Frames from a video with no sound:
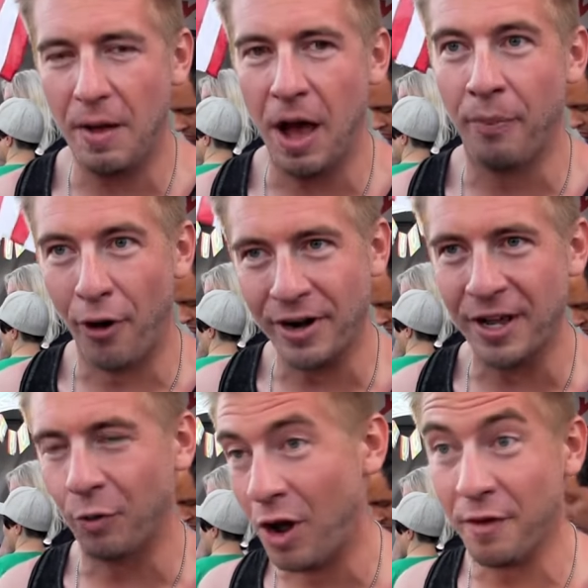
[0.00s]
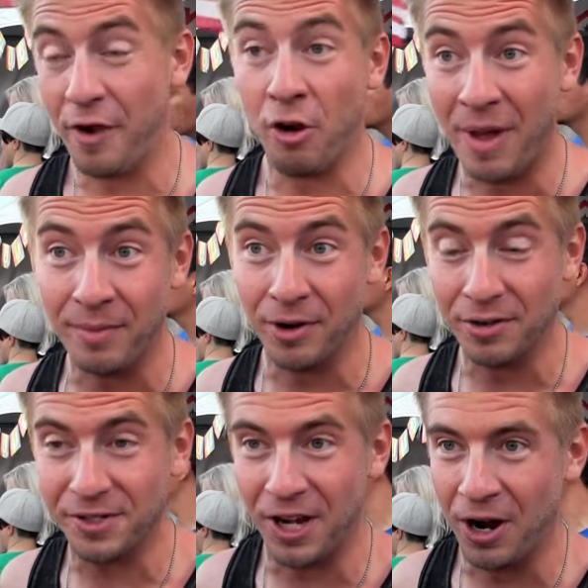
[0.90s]
appointed one of our
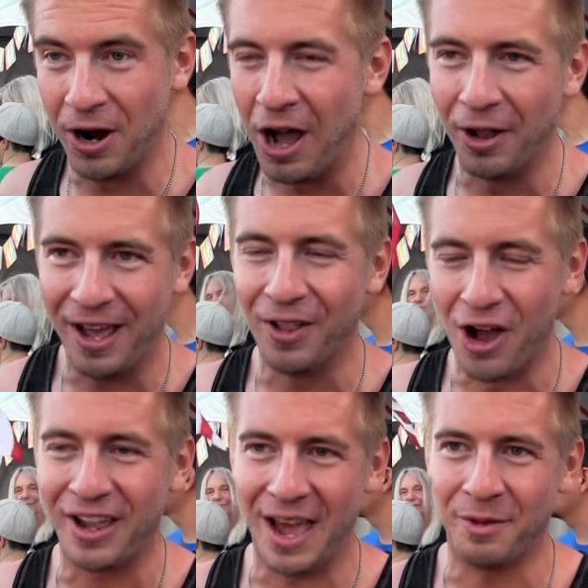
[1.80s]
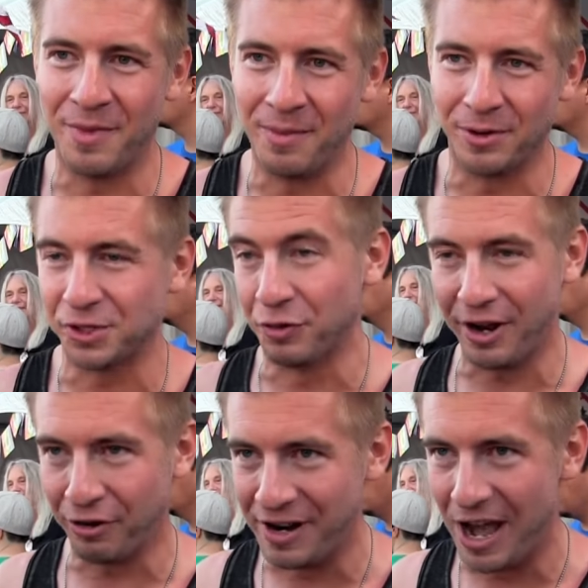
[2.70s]
members, our LA Log Cabin members,
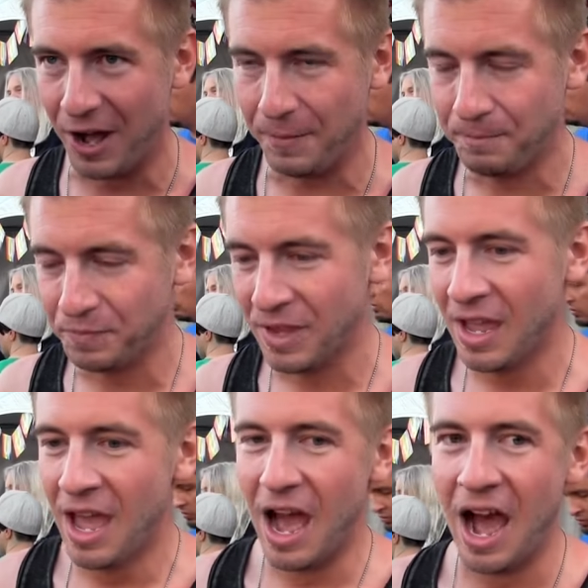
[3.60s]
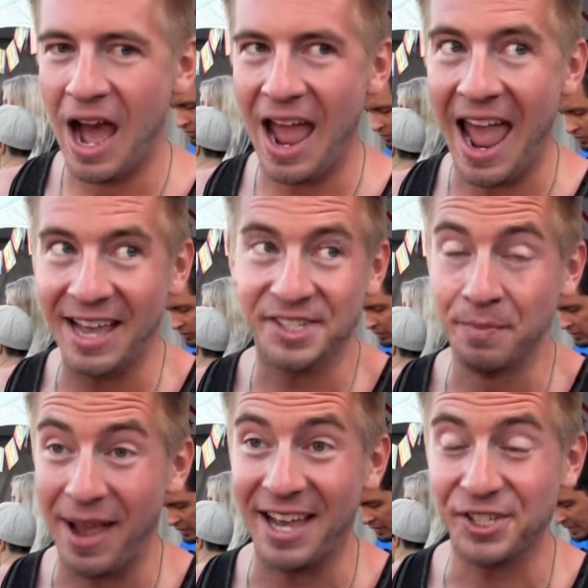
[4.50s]
Rick Grinnell, as
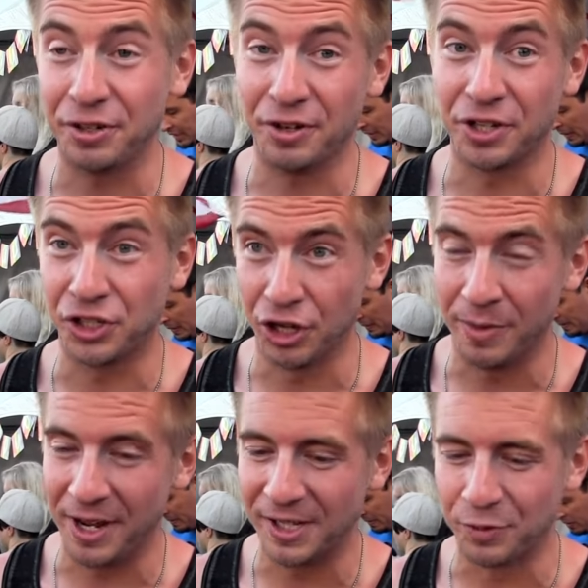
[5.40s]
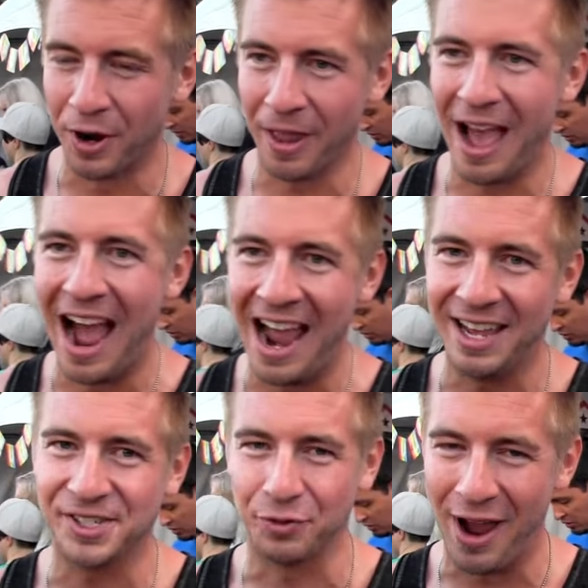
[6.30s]
ambassador to Germany. It's one of the
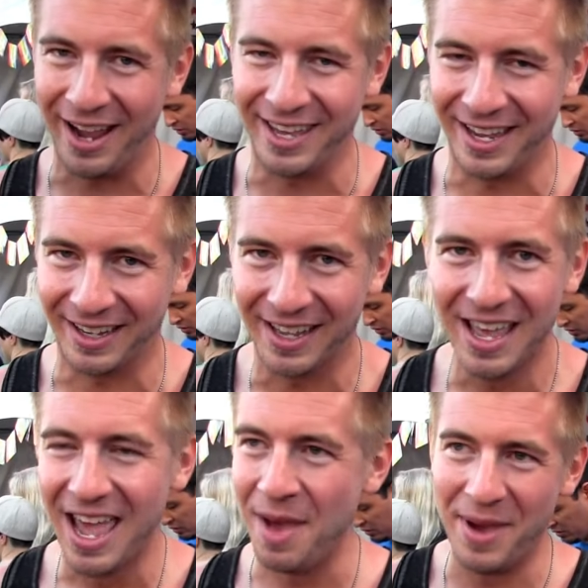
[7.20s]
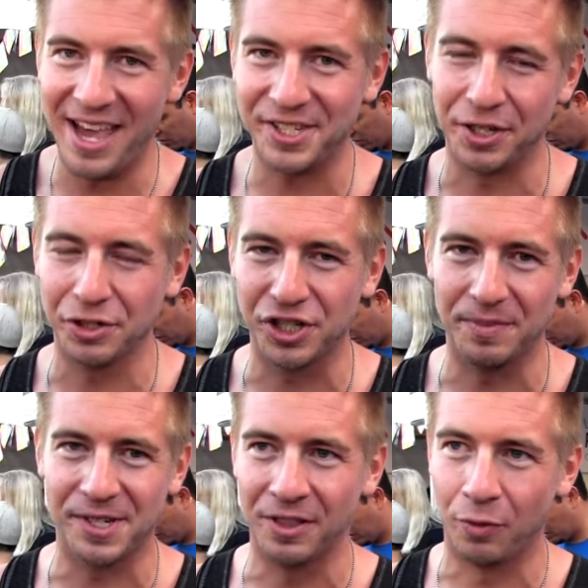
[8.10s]
highest ranking
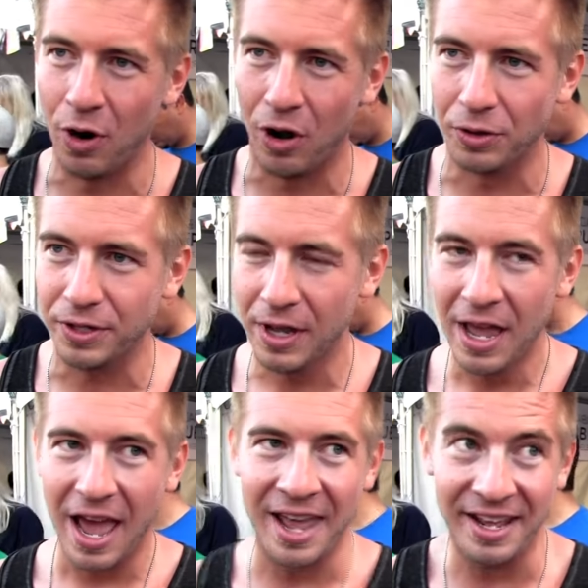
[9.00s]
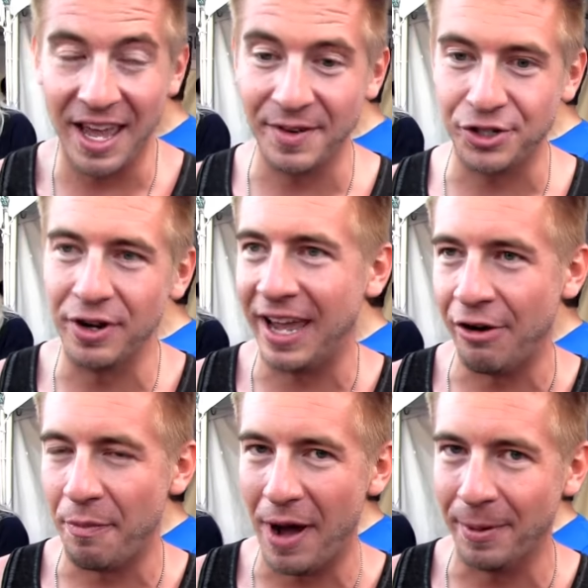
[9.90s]
ambassadorships in the world. And he gave it to a gay
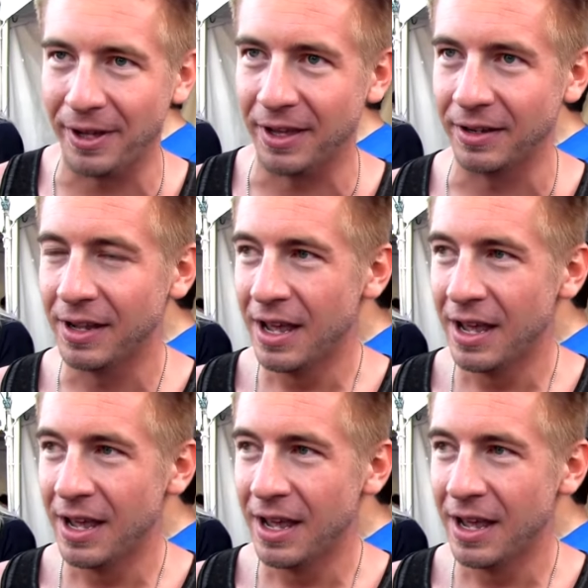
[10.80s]
Republican